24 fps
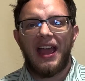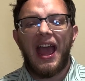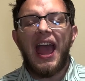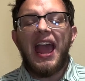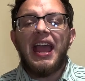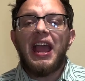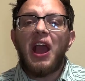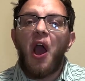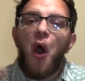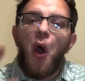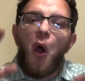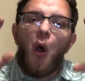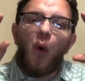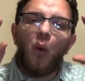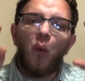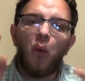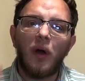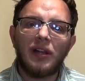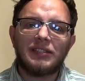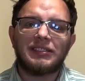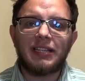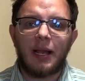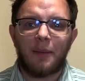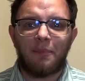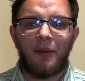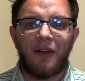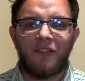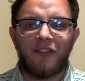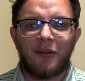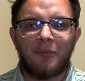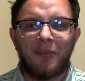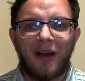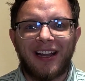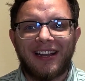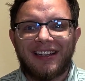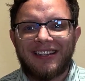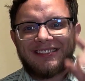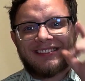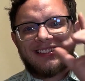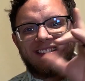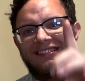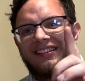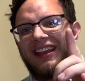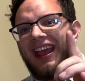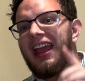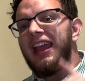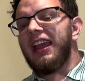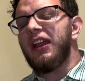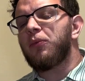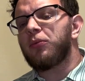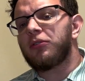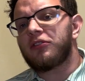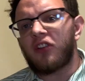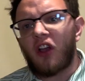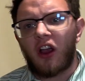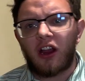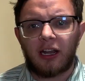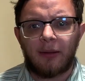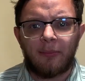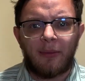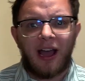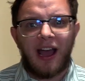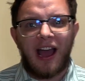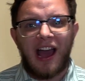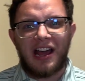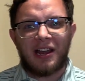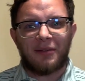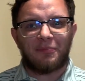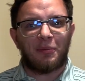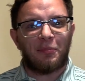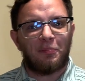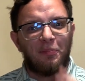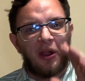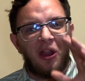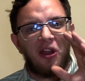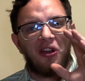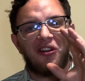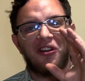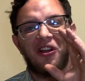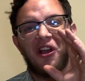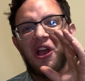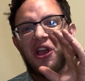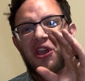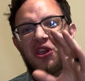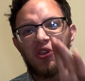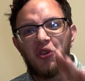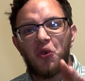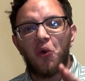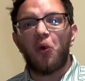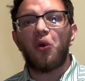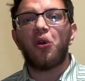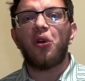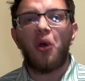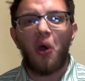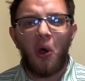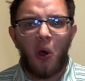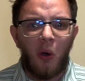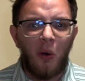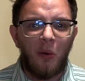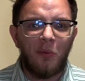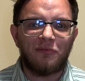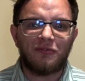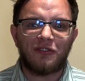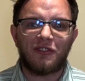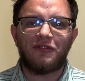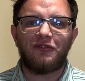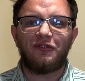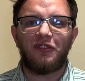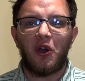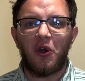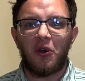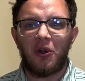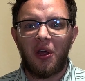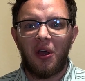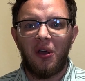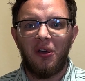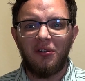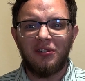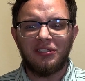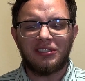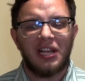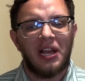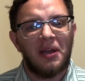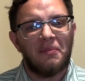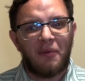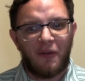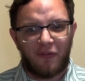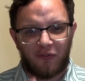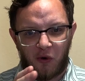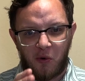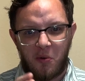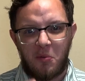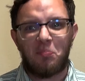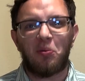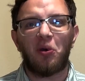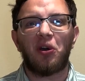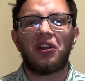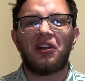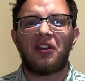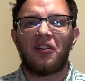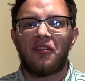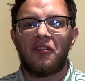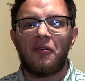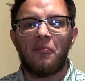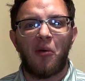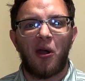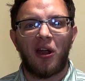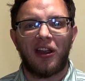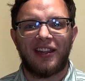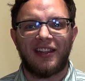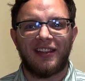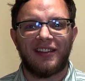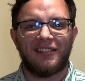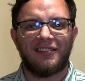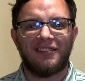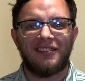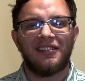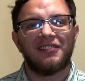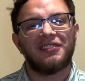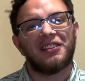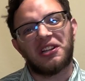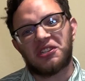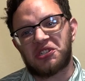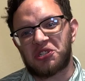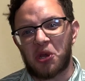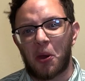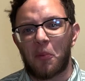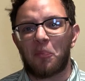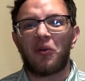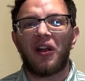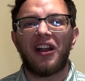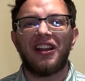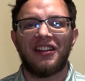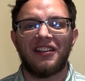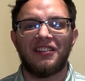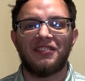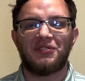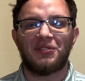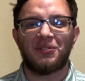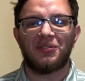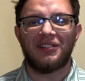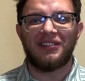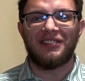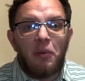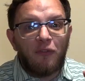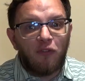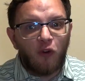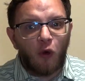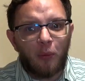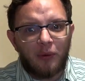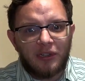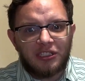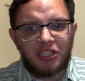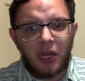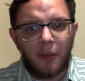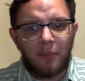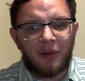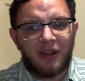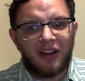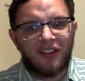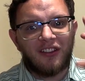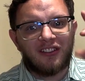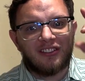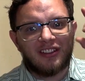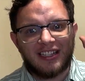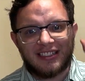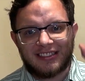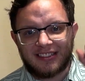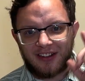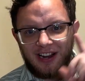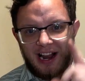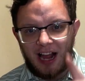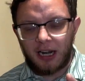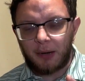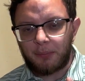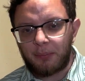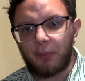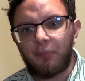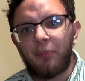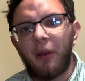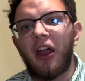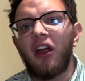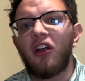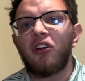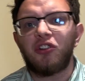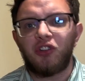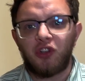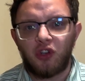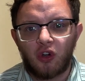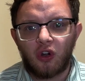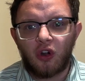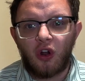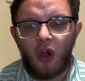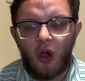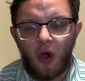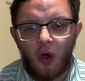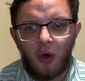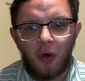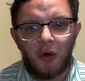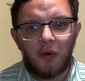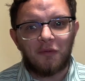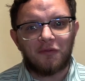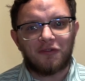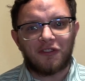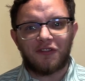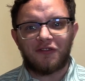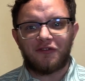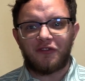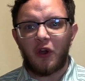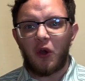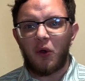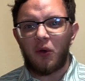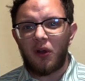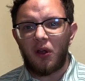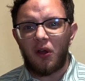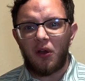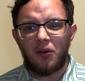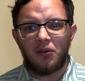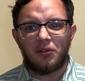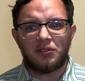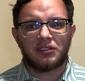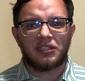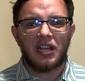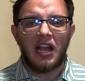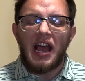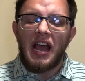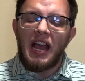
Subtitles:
Hey, what's up everybody? Today we're talking about how to prepare your home for photos before we put it on the market. Let's jump right into it. Before we jump into the list on how to prepare your home for photos,